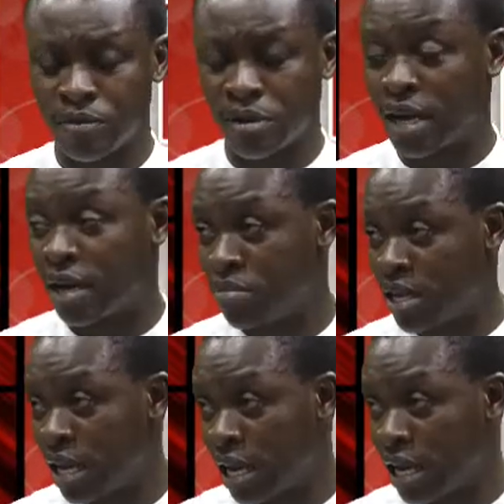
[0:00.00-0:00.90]

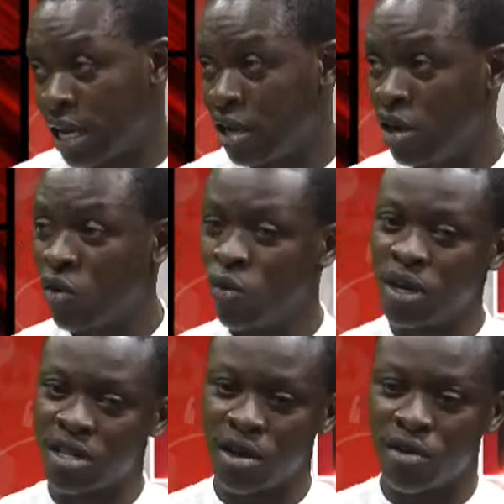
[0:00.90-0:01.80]
Kabila, who
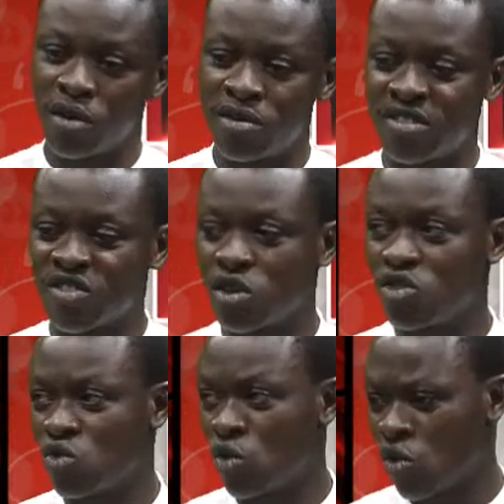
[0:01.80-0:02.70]
later on his son
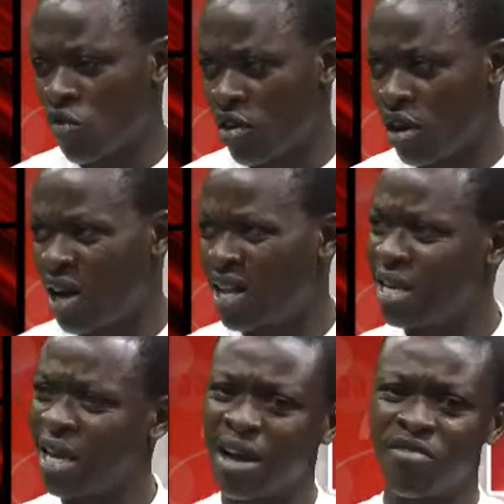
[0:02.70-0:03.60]
took over, and
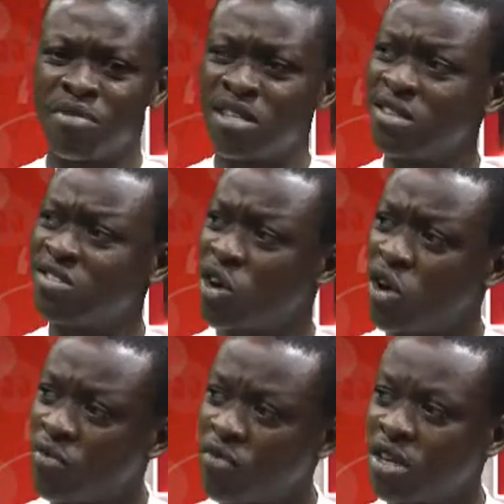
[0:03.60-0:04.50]
there have been these
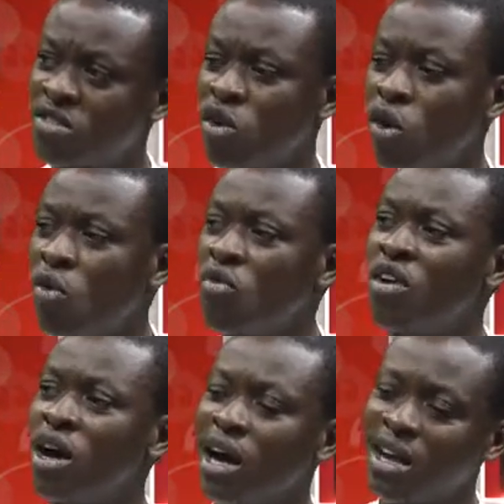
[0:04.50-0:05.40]
conflicts
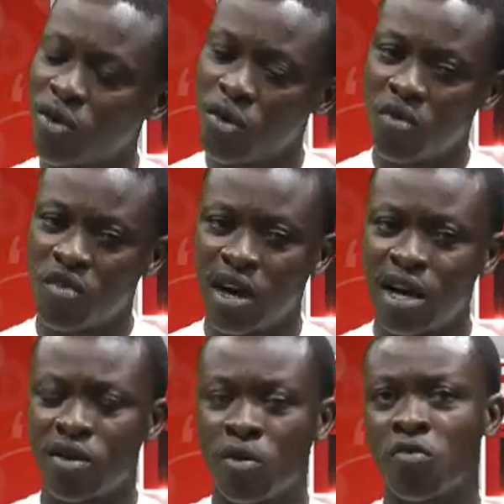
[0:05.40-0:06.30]
over and over and
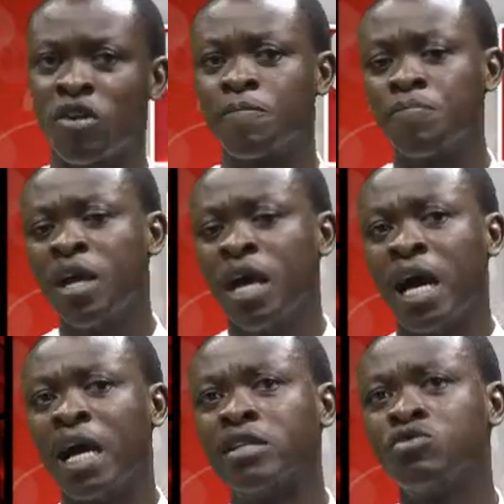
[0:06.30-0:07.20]
over.
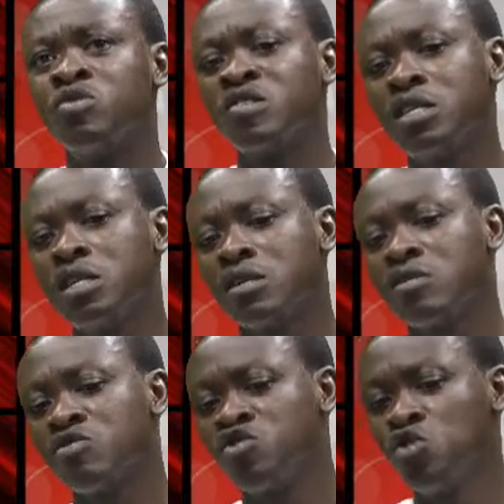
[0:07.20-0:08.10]
And you see,
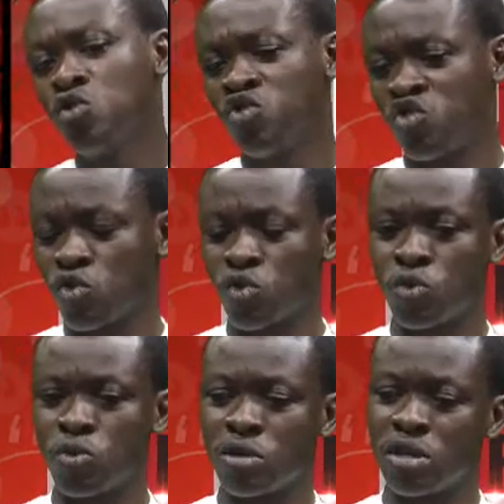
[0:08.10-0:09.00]
due to
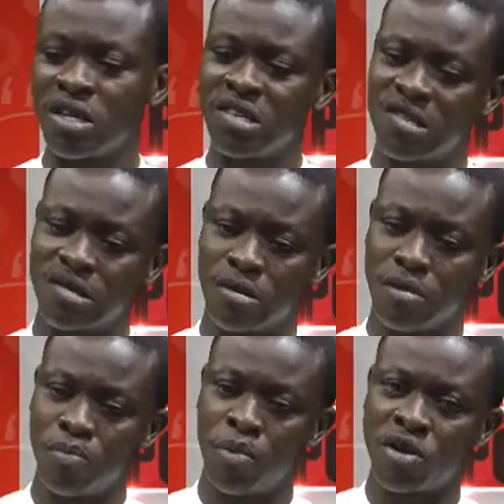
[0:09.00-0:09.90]
this
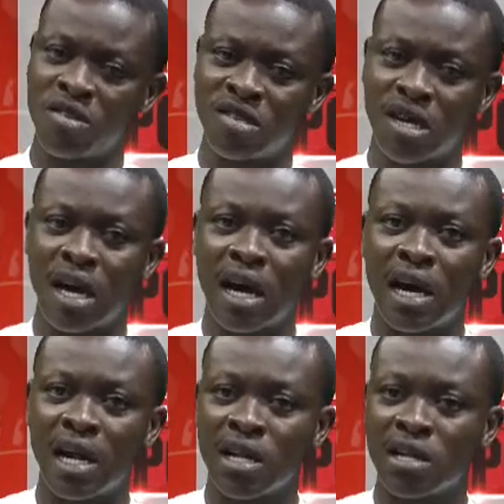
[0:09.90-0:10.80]

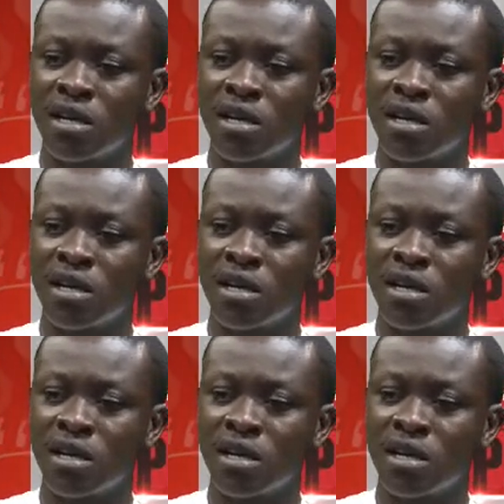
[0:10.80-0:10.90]
political